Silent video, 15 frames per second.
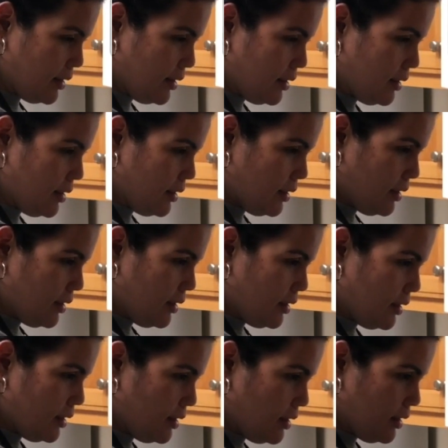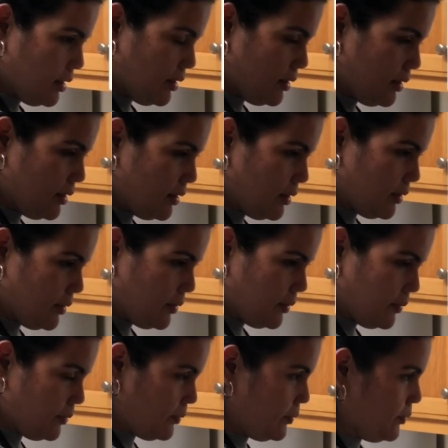
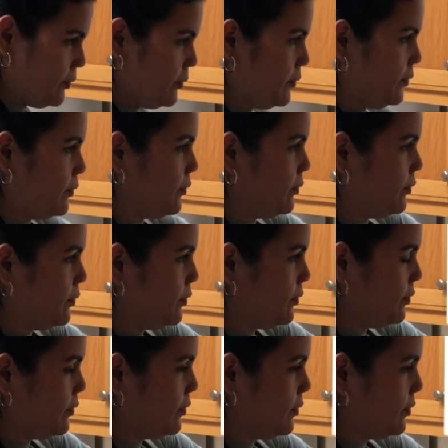[no speech]